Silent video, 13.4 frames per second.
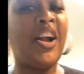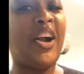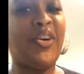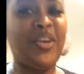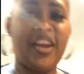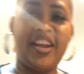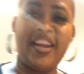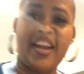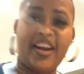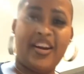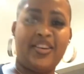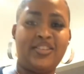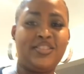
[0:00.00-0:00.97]
Okay,
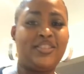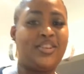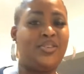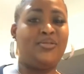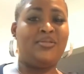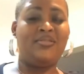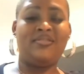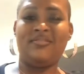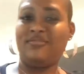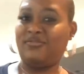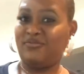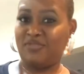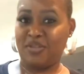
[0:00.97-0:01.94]
y'all, so
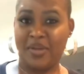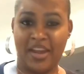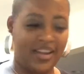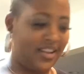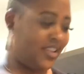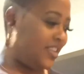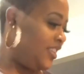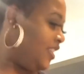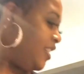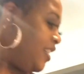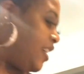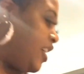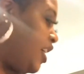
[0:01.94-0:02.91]
we back.
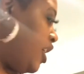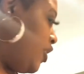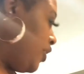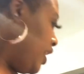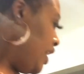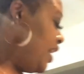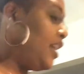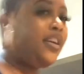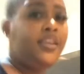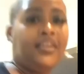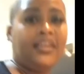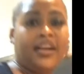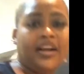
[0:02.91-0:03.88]
Okay,
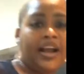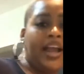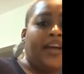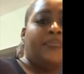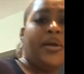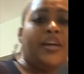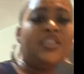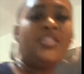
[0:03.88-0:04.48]
I have my